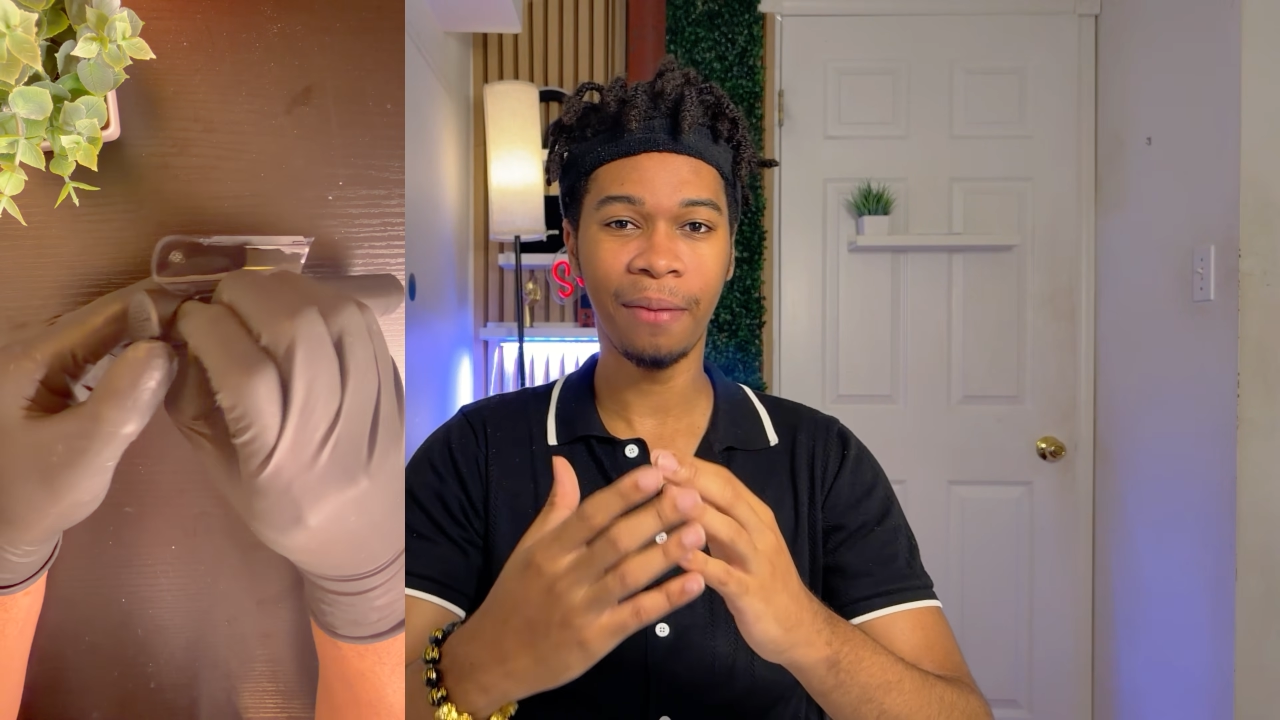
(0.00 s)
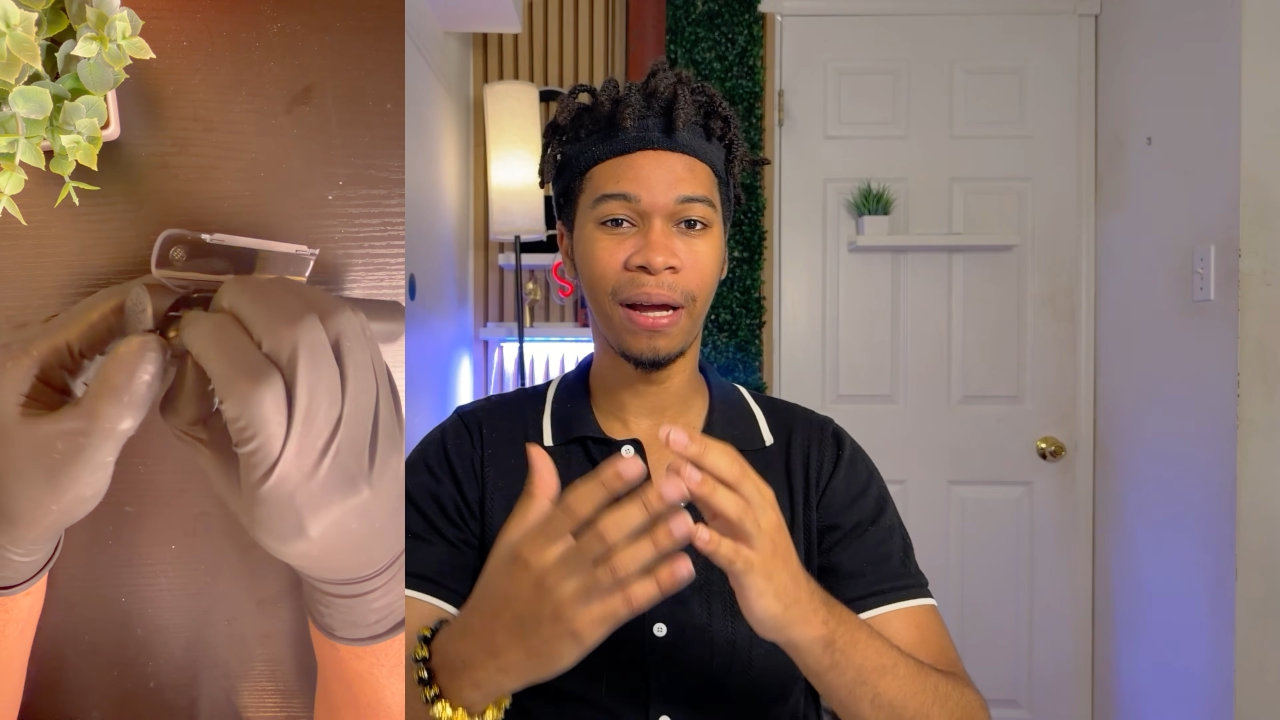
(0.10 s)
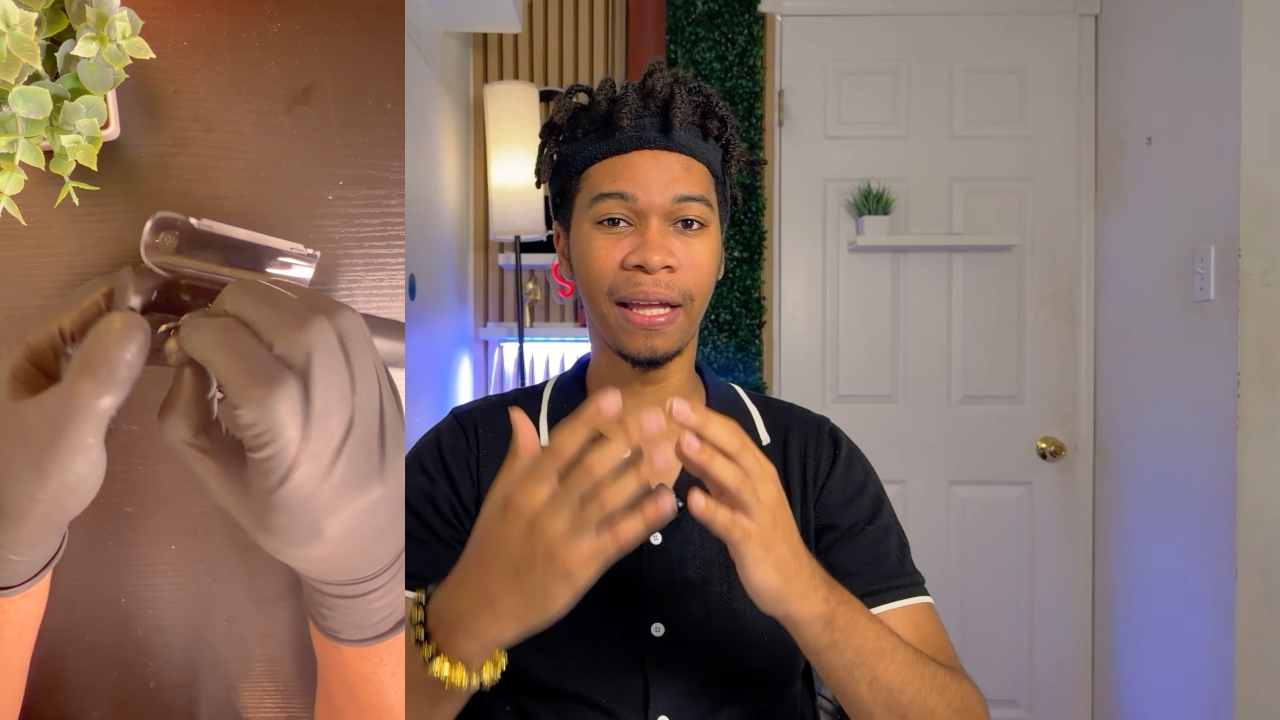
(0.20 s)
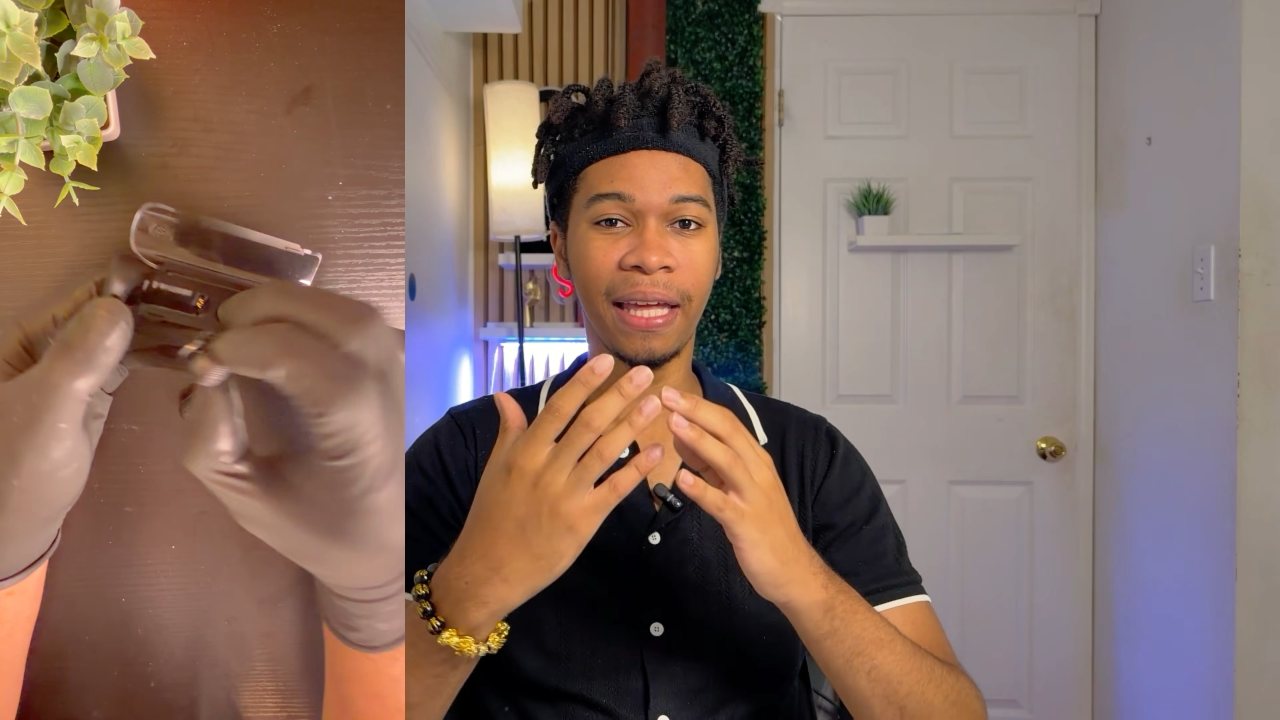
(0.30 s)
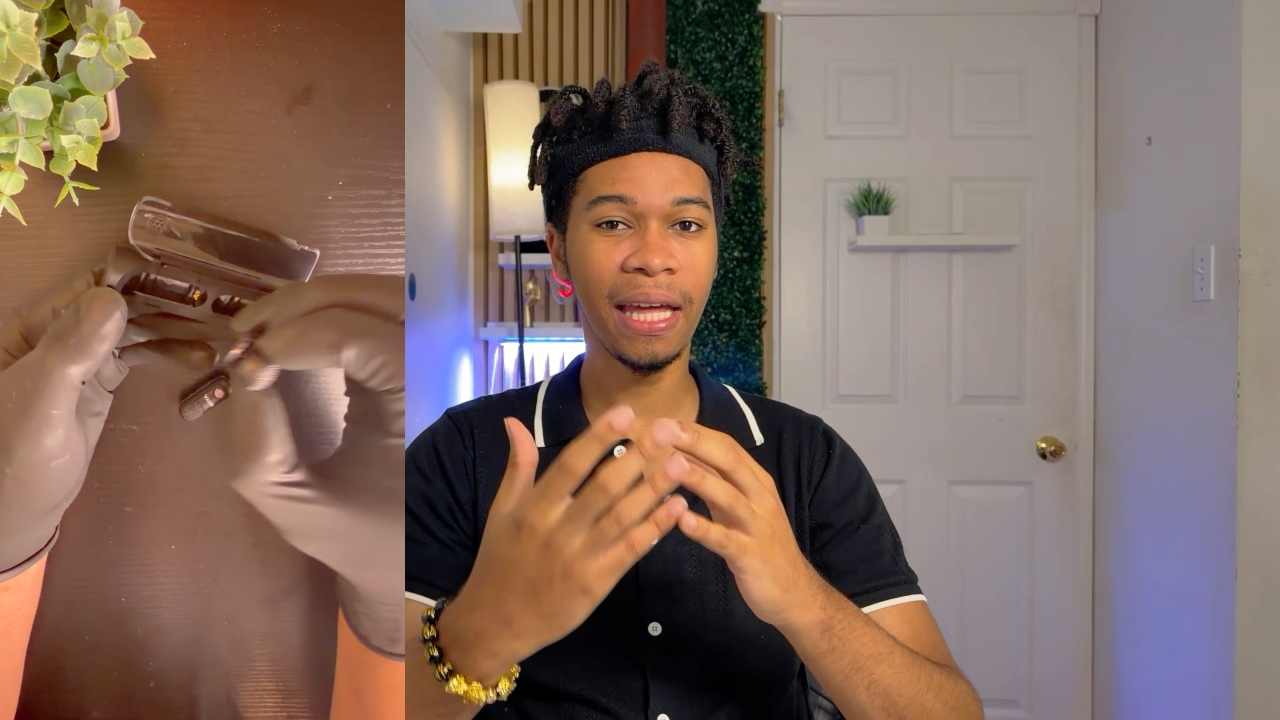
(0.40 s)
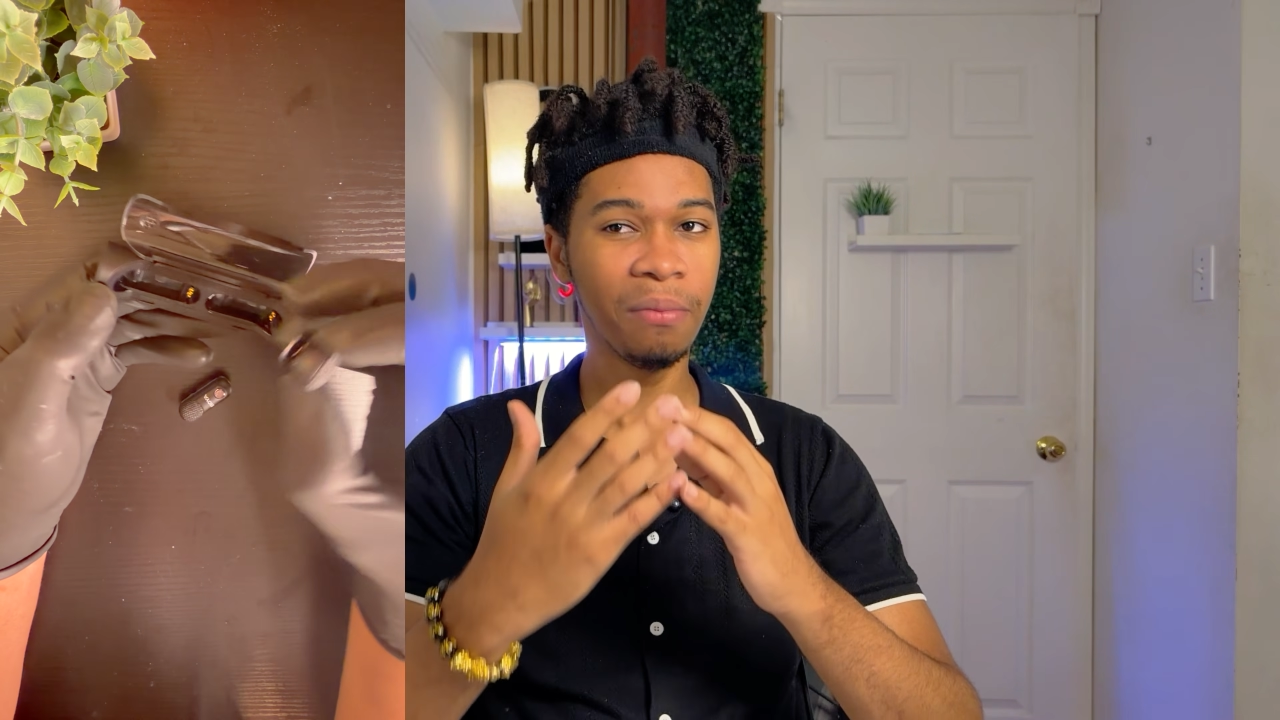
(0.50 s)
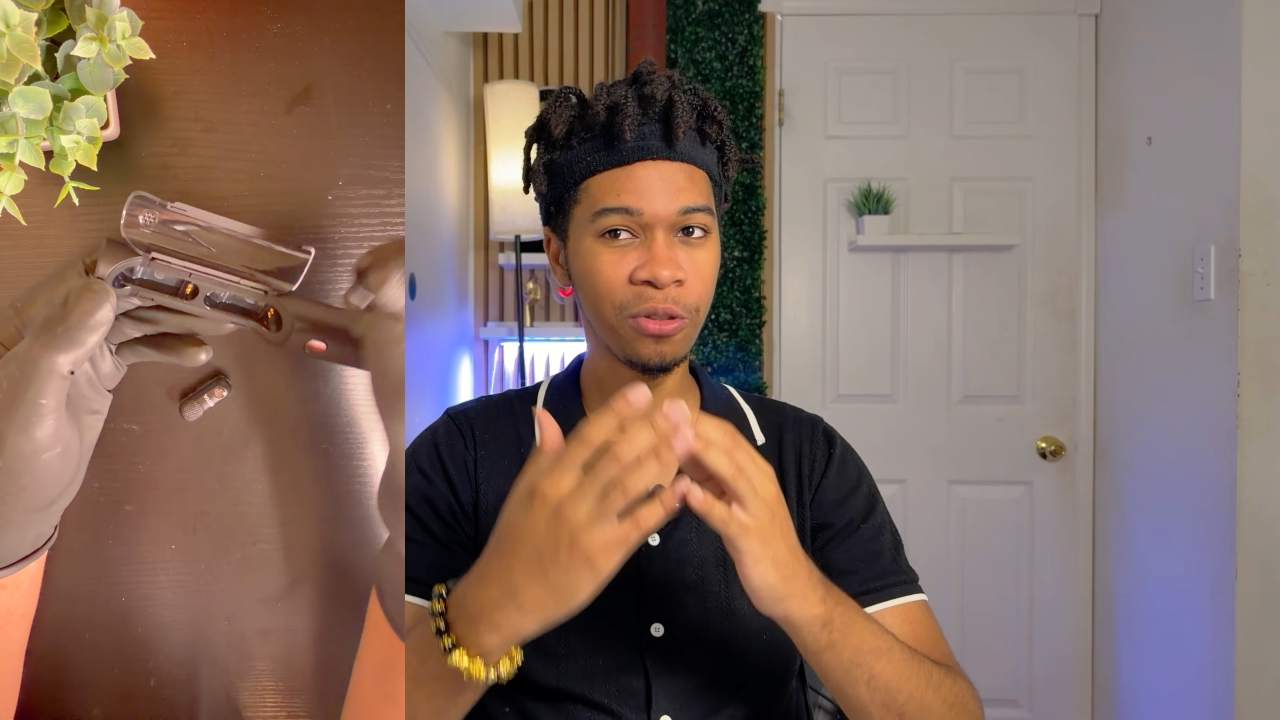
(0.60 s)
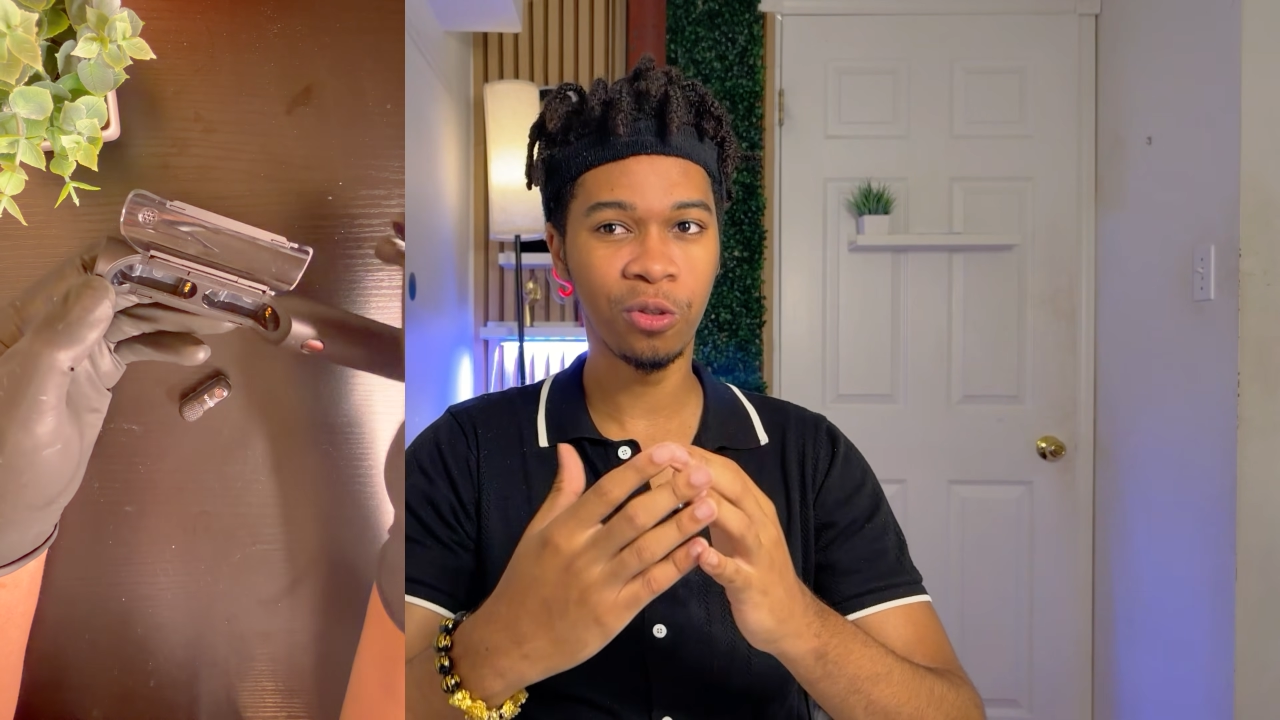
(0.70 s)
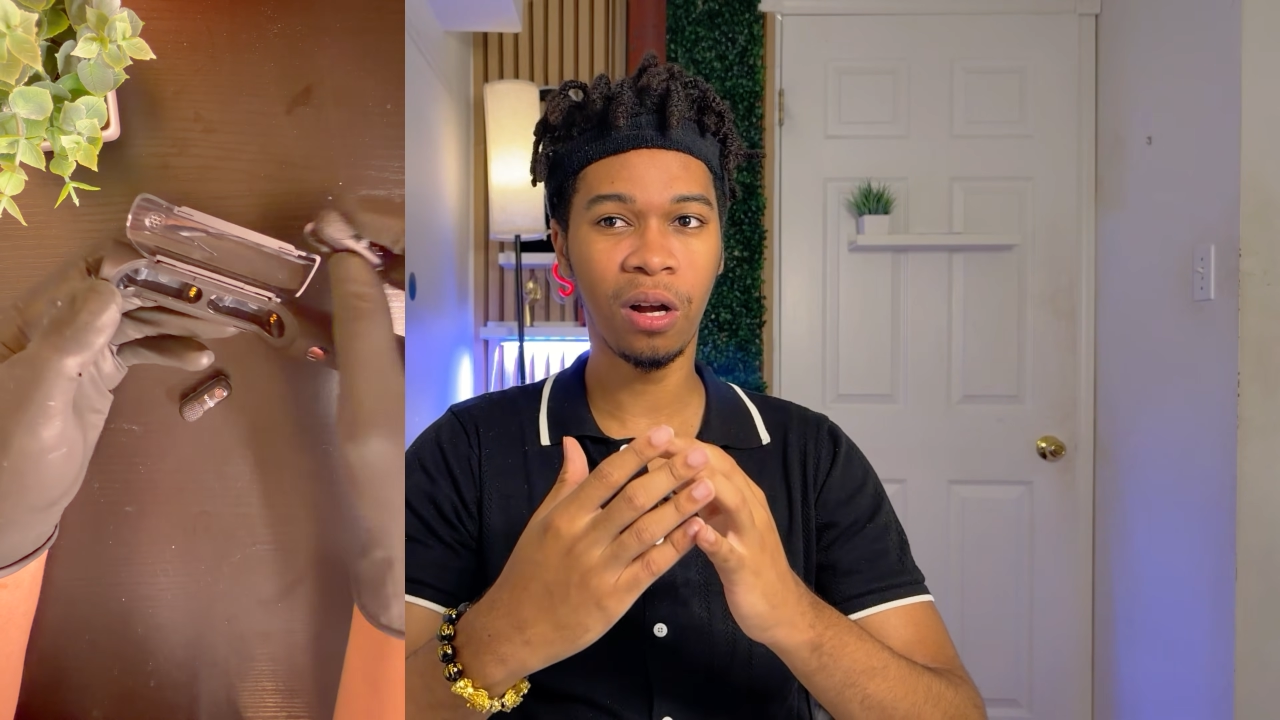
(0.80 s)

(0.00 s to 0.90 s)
at my cable